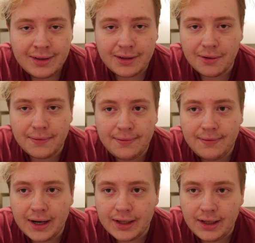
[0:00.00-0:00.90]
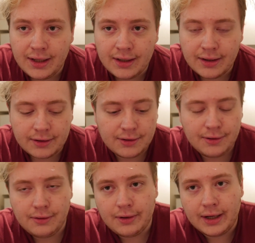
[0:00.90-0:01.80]
like, you're a fucking idiot. Like, the
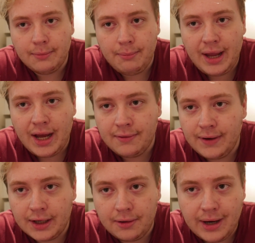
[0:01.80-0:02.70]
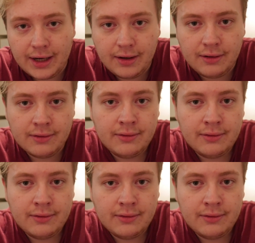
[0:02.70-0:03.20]
dude looked like a mad fucking crackhead.